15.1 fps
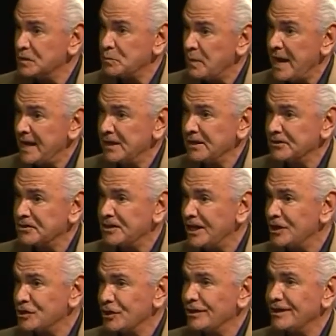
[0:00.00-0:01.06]
big Hispanic
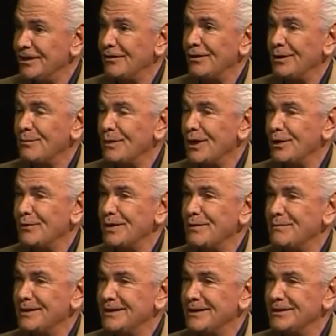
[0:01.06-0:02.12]
station here on the
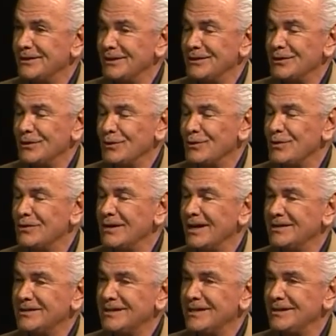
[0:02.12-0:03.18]
Monterey Peninsula, so you
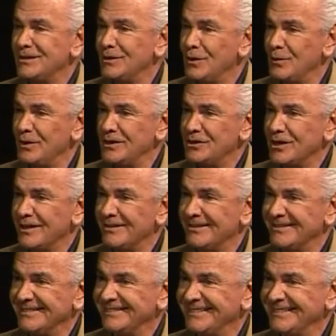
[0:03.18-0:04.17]
guys need to know each other.